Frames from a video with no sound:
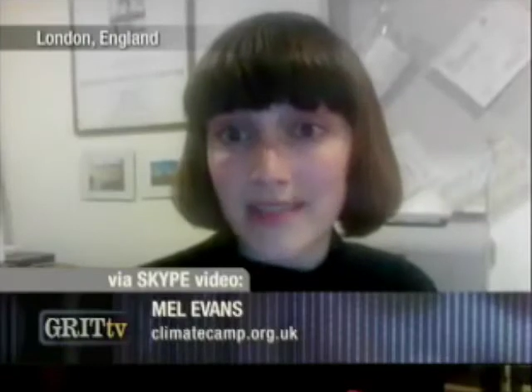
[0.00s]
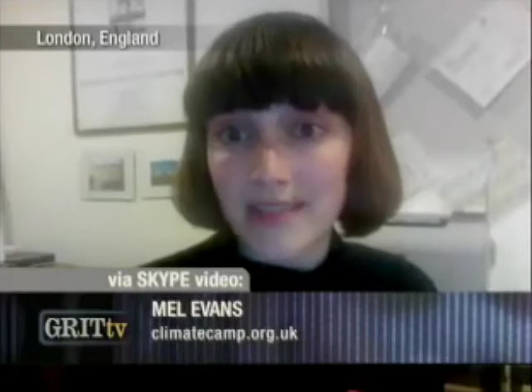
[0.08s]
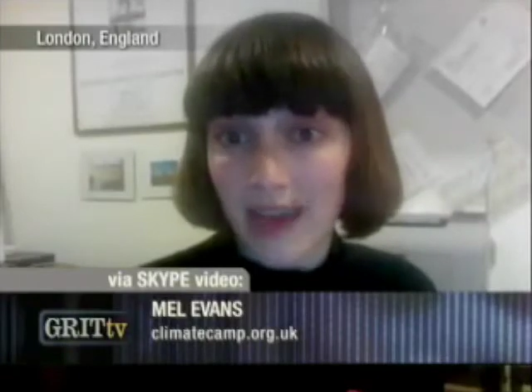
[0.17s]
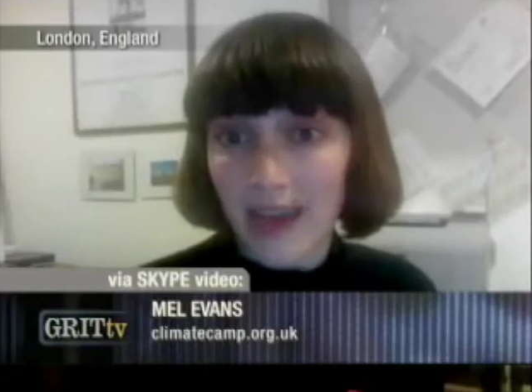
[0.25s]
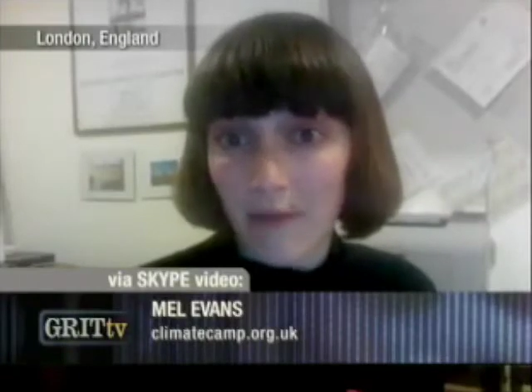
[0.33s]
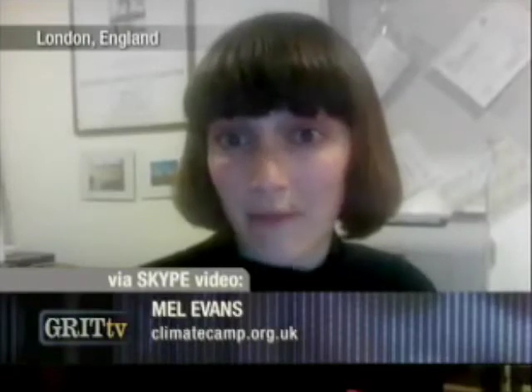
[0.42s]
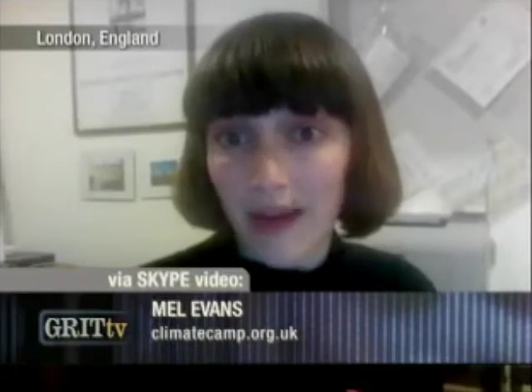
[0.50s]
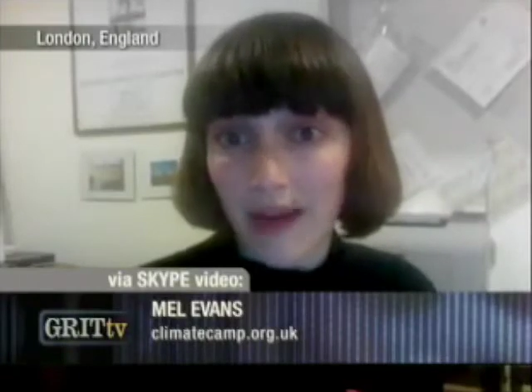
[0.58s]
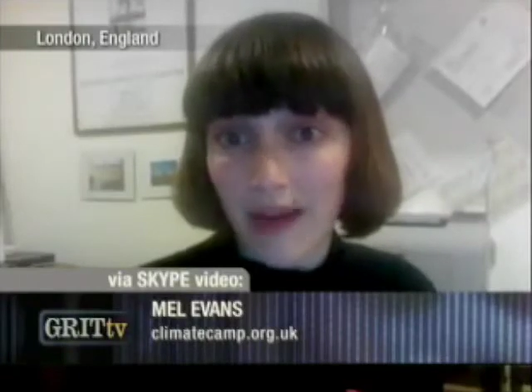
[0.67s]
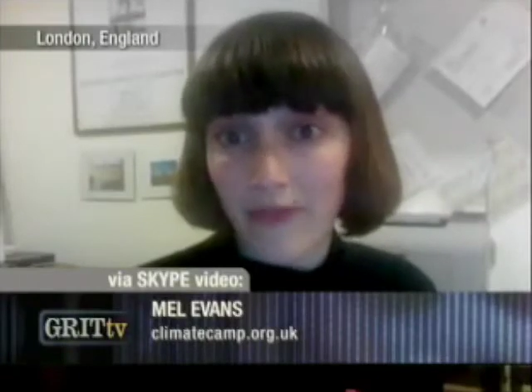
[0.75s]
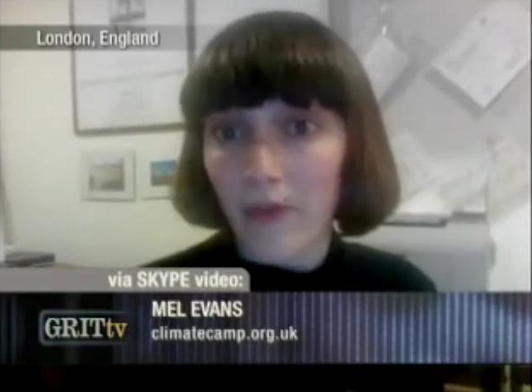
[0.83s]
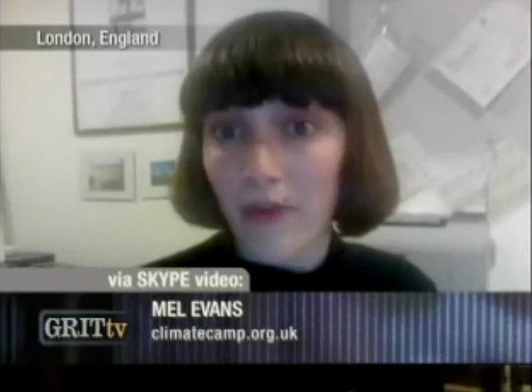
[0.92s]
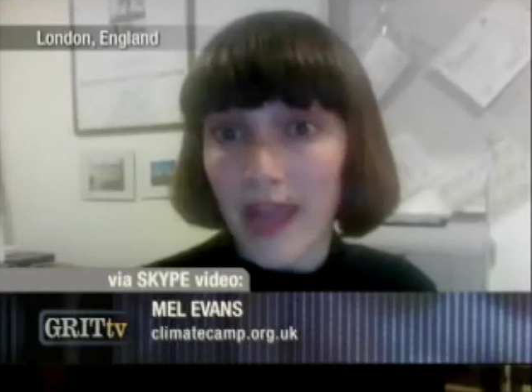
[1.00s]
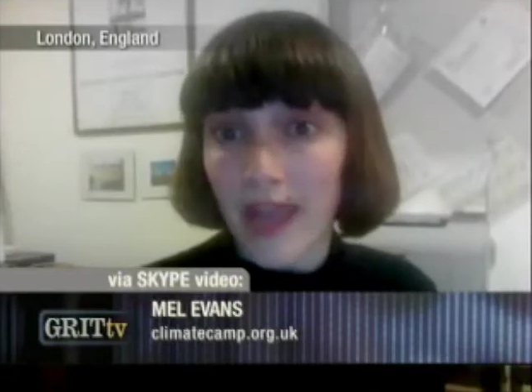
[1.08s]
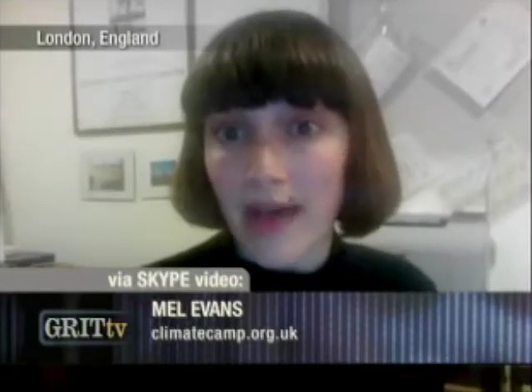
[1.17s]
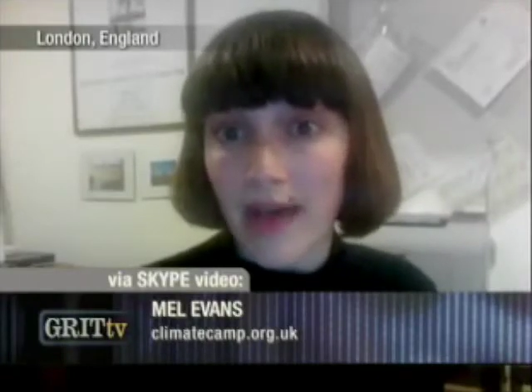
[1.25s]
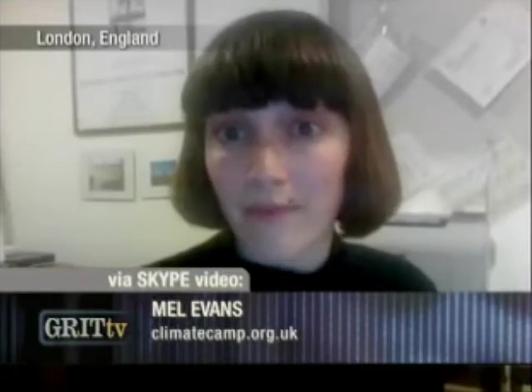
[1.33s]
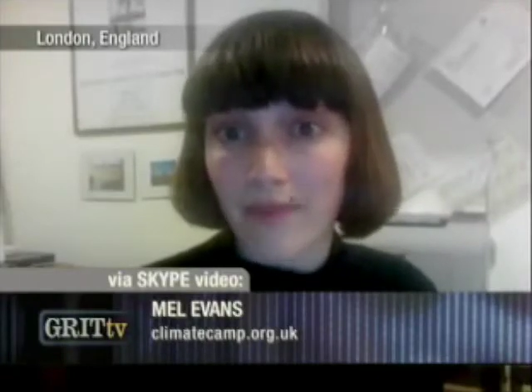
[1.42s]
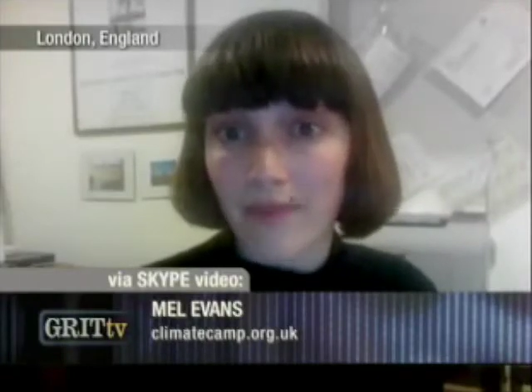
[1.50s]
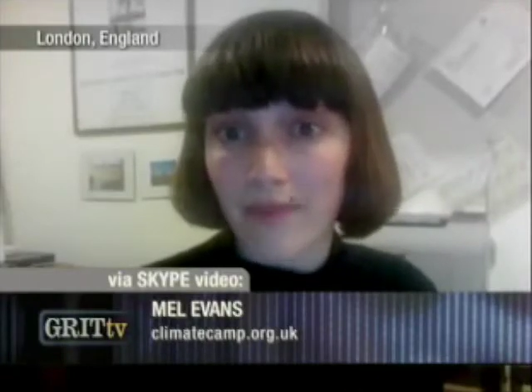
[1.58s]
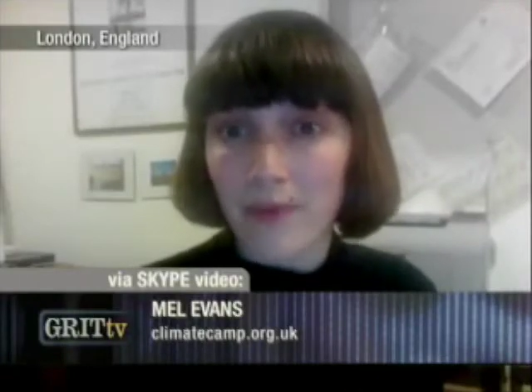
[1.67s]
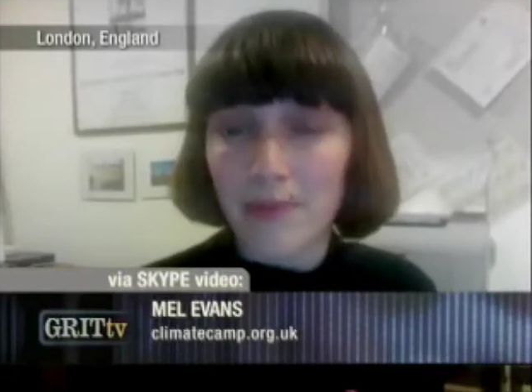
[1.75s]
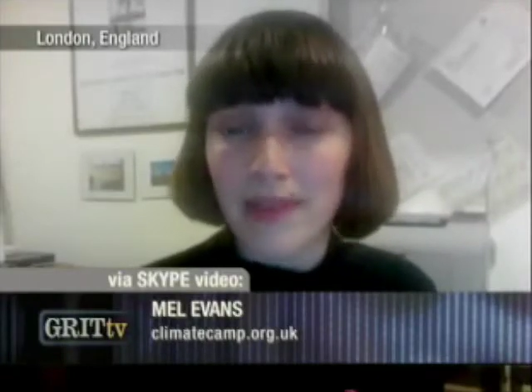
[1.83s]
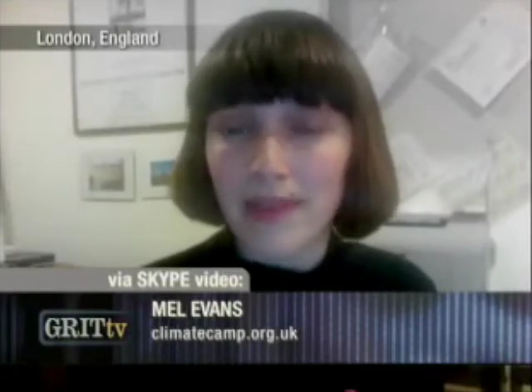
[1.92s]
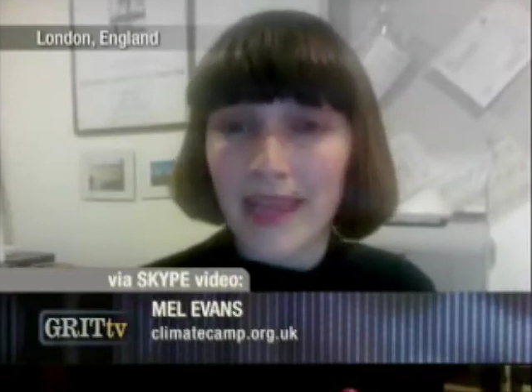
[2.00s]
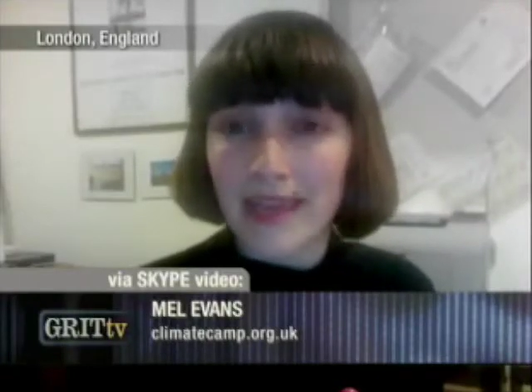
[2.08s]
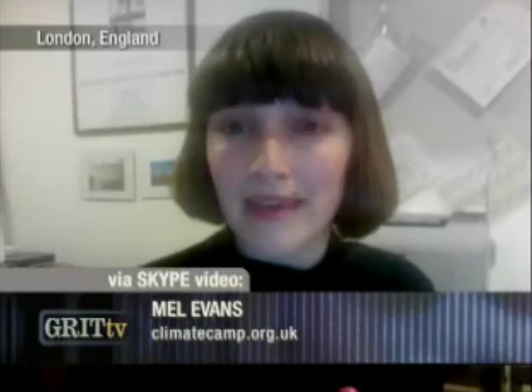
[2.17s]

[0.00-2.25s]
the camp at 4 a.m. They were playing